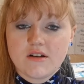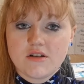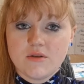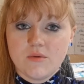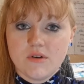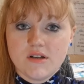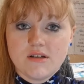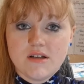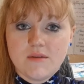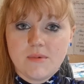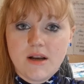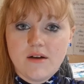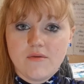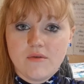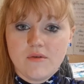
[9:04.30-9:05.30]
to on a deep
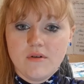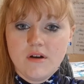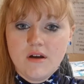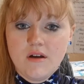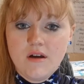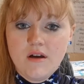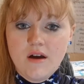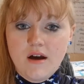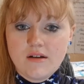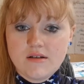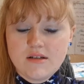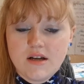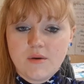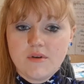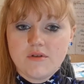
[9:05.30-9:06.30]
level, and
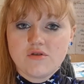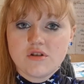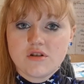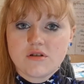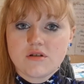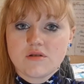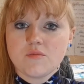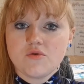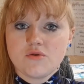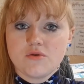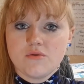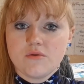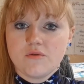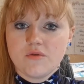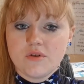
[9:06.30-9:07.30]
stick with just small
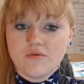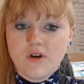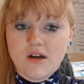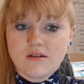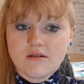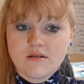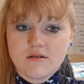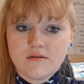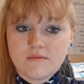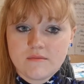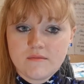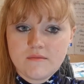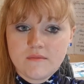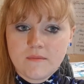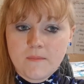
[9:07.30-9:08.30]
talk for the rest.
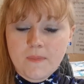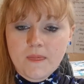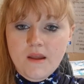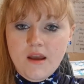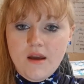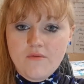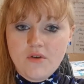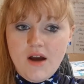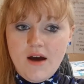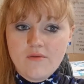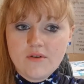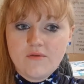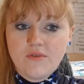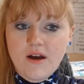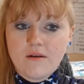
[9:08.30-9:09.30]
If you
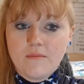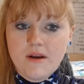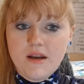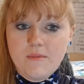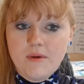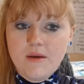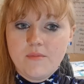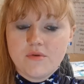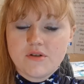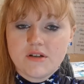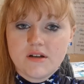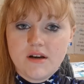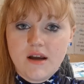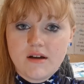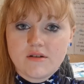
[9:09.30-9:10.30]
haven't found many people to
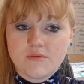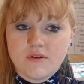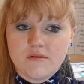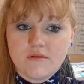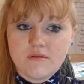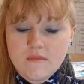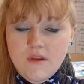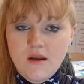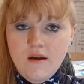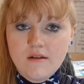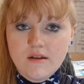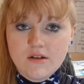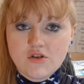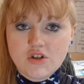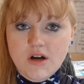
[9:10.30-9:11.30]
connect with,
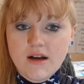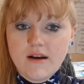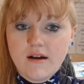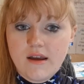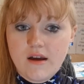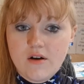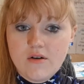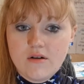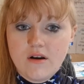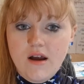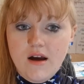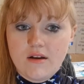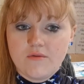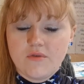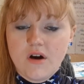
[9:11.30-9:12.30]
then try looking
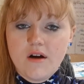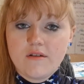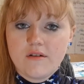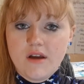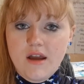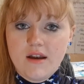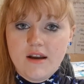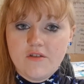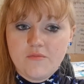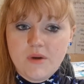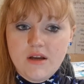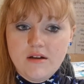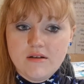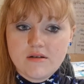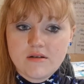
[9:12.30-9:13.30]
online for other
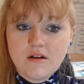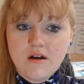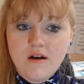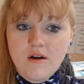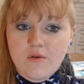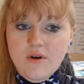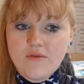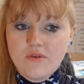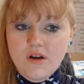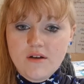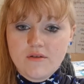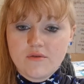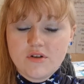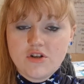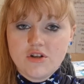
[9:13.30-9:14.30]
ENFPs or even
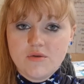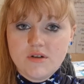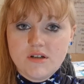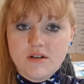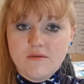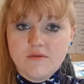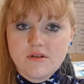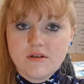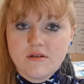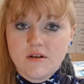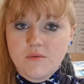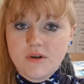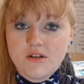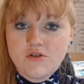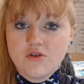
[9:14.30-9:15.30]
other intuitives that
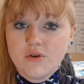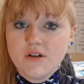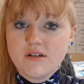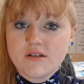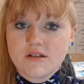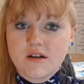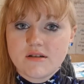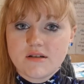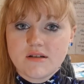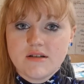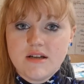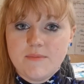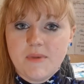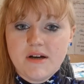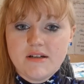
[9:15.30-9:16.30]
will enjoy discussing
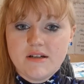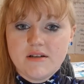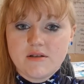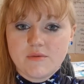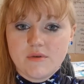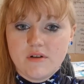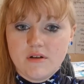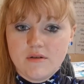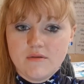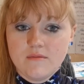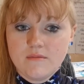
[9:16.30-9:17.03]
deep ideas with you.